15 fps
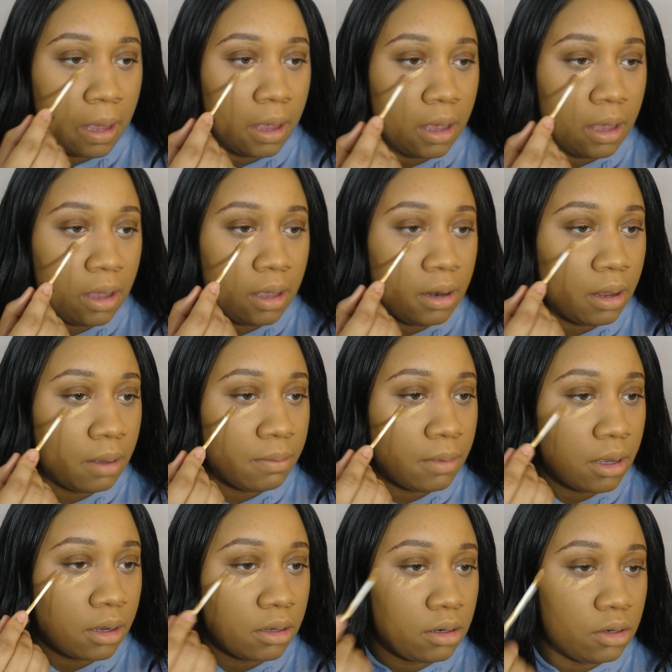And I'm
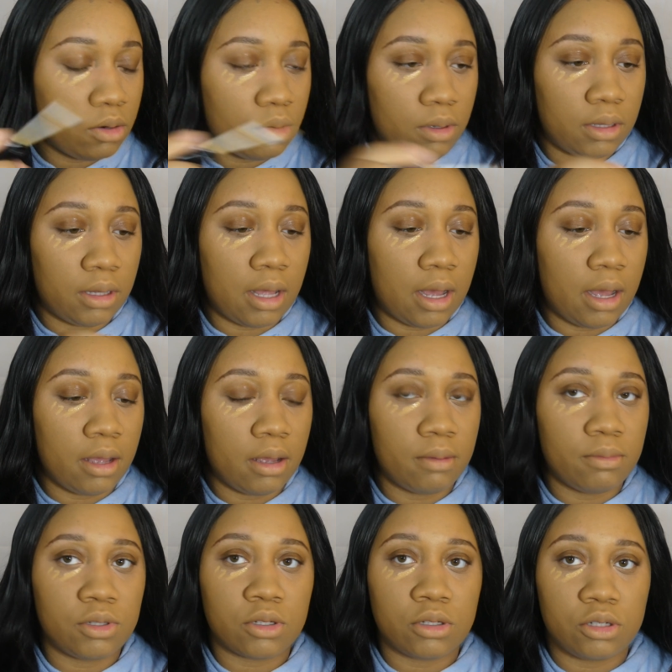not gonna do a lot. I'm
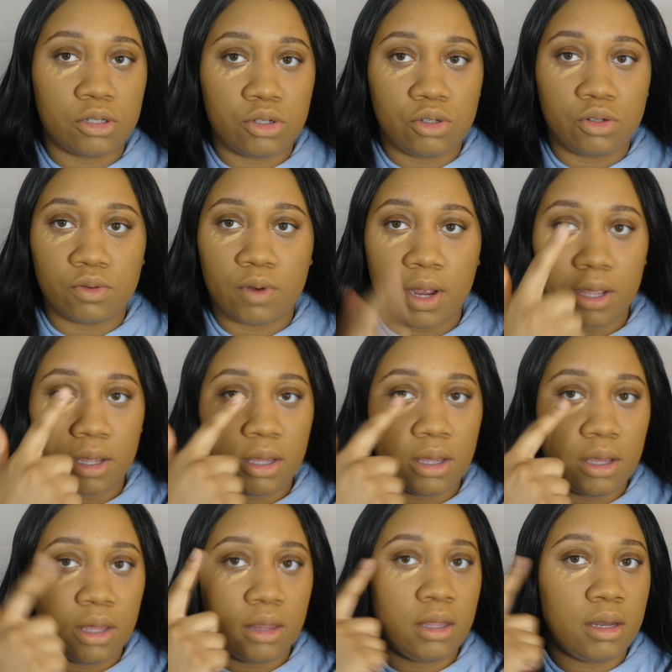just gonna drag
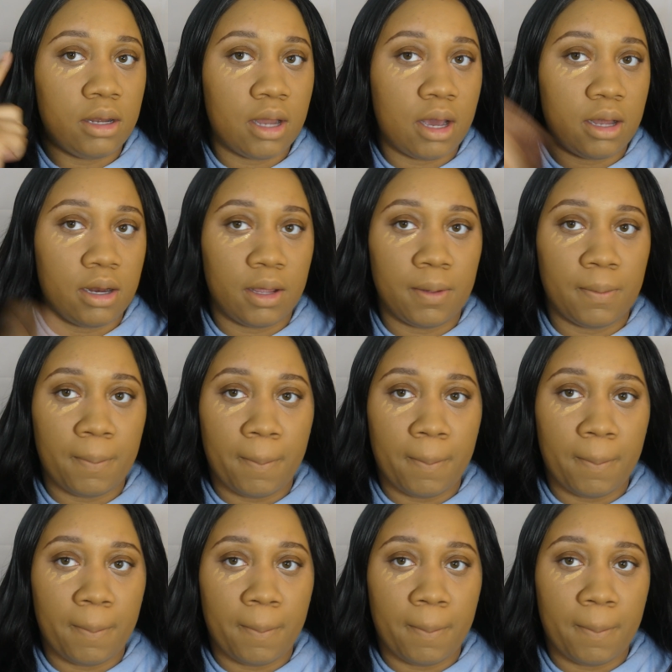it and then dot it.